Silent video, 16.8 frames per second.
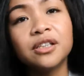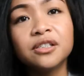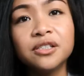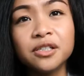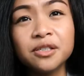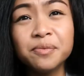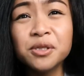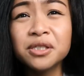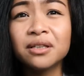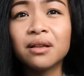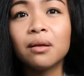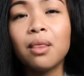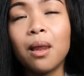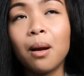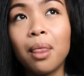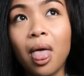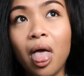
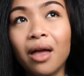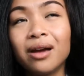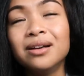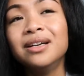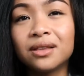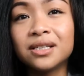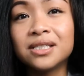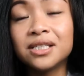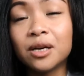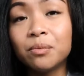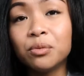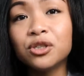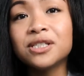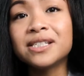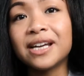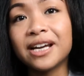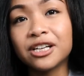The
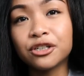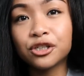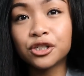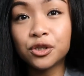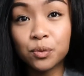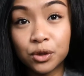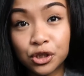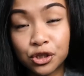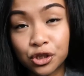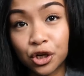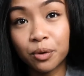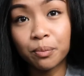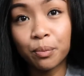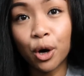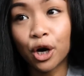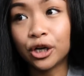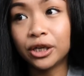double standards with
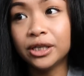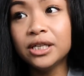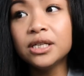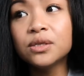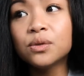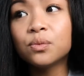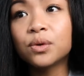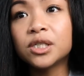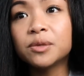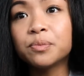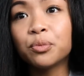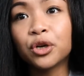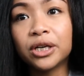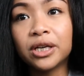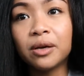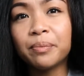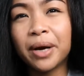certain parties was
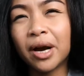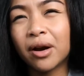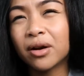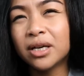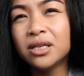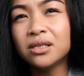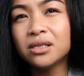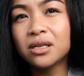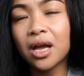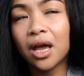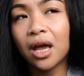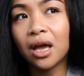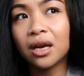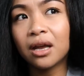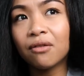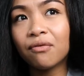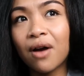pretty apparent,
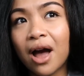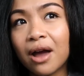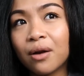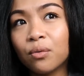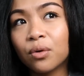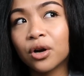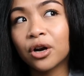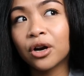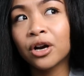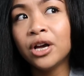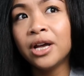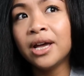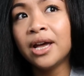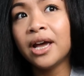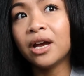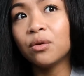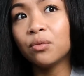and if I were
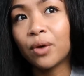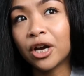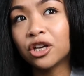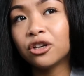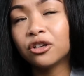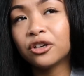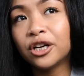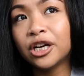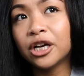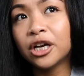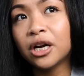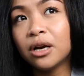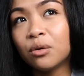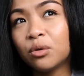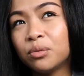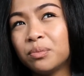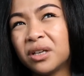a regular
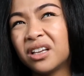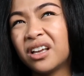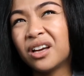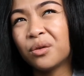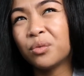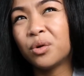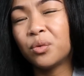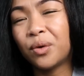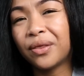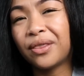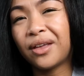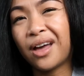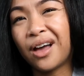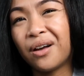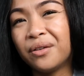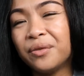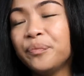here, it would be like, well, what
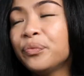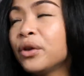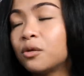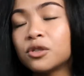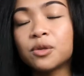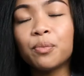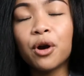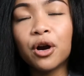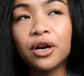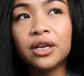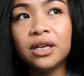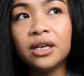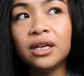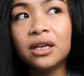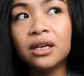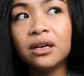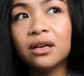the hell? There was a
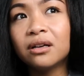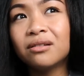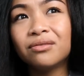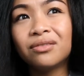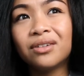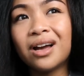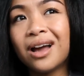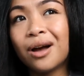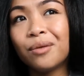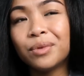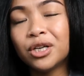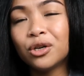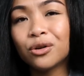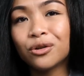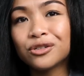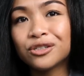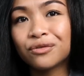party of how many
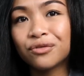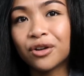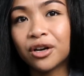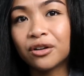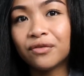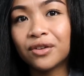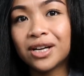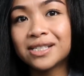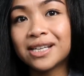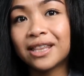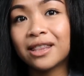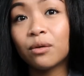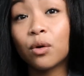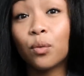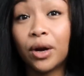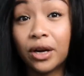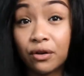girls in front of us, and
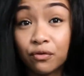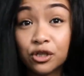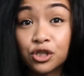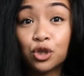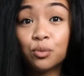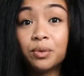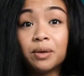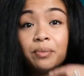they were waiting for two